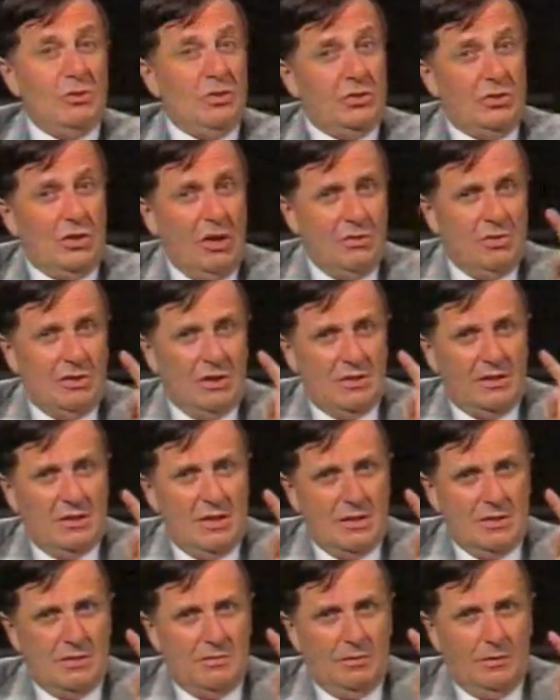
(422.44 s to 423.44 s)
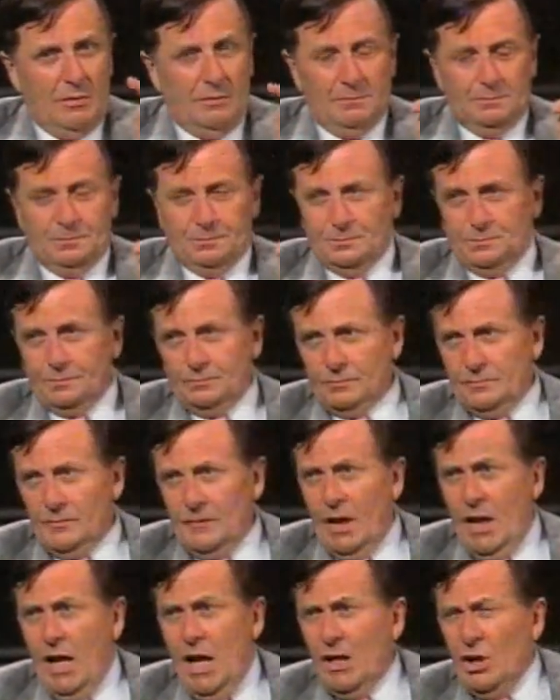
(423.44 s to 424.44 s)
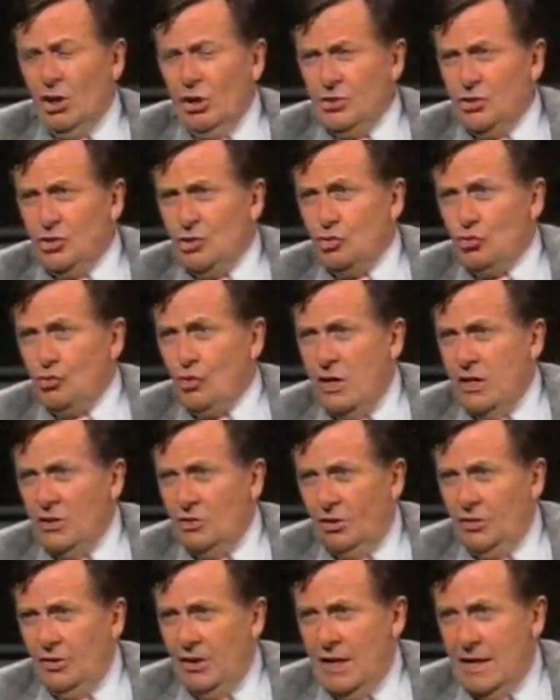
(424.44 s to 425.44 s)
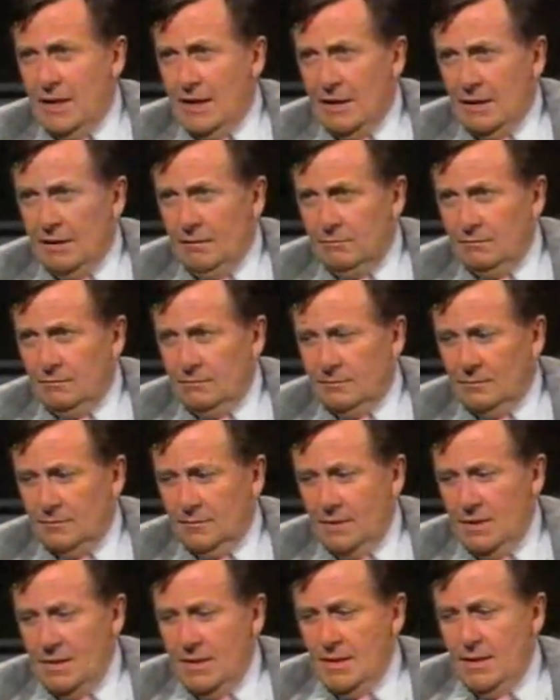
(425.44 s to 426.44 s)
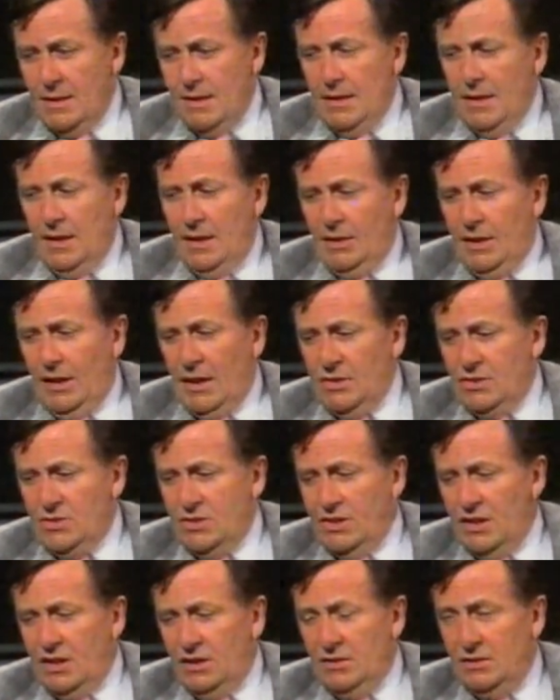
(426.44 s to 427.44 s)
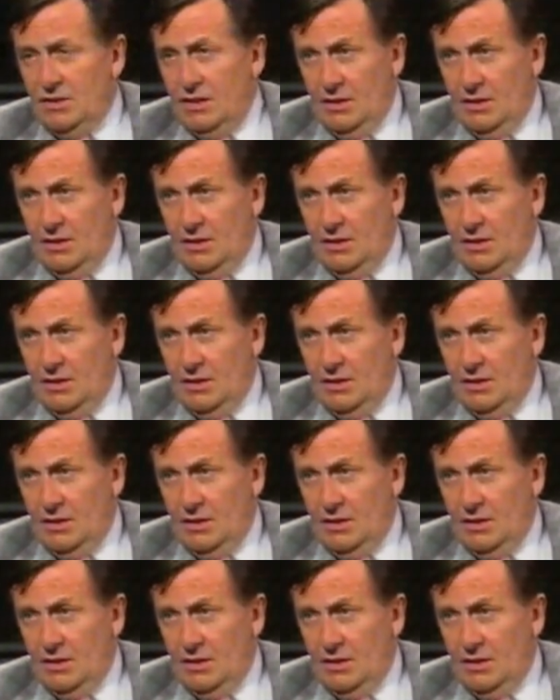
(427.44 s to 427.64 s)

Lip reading: was so successful. I got straight on air. And I said,